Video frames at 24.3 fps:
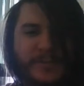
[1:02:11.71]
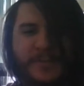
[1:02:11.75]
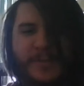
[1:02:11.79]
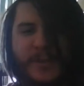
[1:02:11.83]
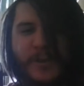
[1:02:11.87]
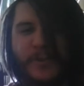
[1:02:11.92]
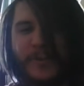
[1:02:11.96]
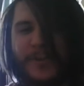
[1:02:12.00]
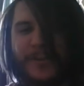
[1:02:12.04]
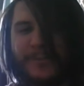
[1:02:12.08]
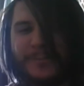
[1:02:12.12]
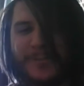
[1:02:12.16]

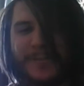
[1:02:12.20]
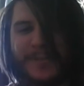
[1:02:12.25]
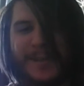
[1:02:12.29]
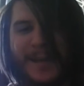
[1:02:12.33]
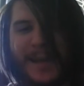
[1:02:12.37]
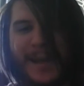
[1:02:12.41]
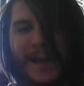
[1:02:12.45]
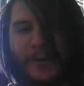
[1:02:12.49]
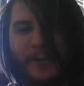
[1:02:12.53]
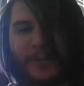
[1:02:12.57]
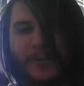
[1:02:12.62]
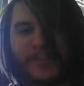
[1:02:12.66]
Sorry it was an
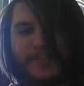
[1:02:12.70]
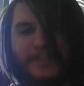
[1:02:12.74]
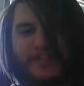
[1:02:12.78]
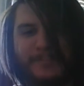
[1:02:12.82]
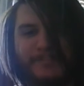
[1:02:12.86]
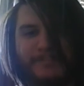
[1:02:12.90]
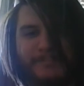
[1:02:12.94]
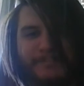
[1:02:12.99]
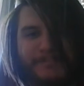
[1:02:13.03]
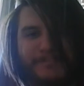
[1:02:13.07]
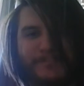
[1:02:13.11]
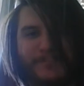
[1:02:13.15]
hour
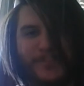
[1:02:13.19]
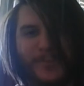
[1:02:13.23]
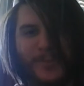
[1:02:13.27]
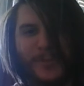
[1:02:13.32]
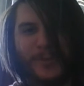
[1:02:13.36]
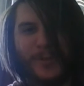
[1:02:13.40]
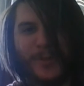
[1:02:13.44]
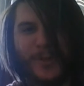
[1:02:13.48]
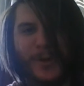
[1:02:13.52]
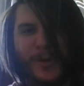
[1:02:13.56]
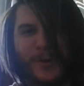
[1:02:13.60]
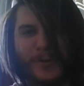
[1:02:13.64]

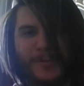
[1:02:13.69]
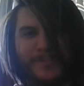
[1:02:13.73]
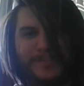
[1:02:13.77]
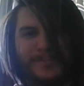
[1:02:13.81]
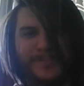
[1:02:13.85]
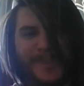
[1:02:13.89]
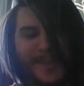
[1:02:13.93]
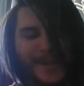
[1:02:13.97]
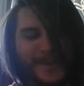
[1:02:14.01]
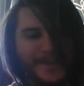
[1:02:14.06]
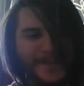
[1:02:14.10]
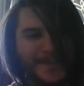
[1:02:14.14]
long.
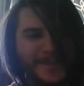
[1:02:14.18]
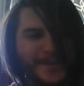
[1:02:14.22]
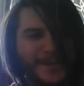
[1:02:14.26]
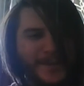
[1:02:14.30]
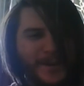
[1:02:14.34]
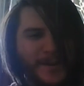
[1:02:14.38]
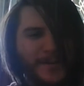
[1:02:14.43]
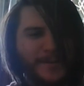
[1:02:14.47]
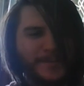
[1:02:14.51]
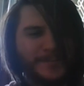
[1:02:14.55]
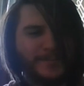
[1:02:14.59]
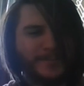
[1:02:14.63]
Did
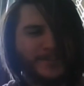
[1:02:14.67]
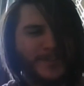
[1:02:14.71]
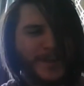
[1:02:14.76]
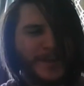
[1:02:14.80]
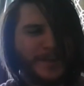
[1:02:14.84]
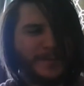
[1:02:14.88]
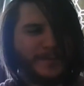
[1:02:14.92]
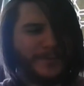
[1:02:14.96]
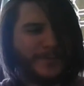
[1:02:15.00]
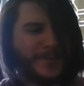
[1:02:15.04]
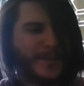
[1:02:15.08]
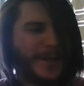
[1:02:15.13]
not
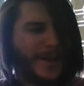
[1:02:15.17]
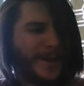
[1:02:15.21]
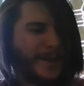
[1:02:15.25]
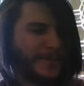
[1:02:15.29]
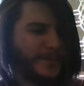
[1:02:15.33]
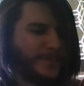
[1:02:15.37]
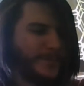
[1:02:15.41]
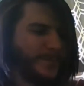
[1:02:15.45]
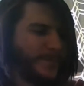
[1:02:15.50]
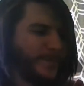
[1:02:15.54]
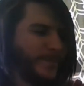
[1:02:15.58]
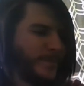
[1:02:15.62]
mean for
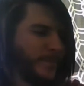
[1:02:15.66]
that.